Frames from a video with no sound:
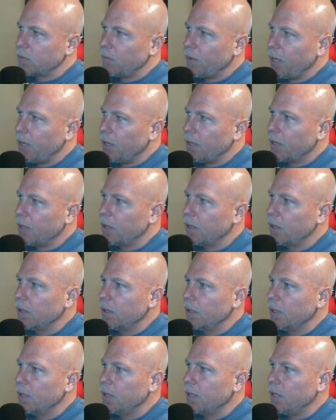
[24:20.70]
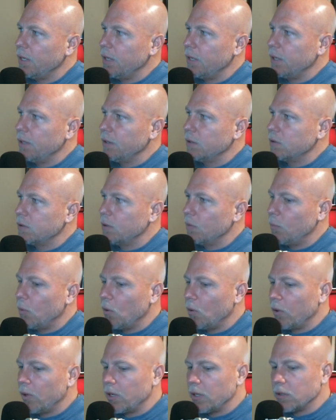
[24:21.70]
week, it is the
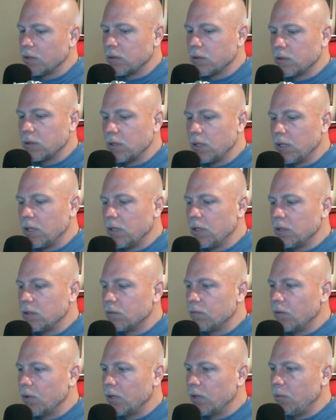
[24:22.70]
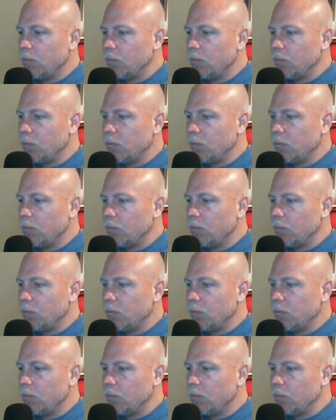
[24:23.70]
point, it is very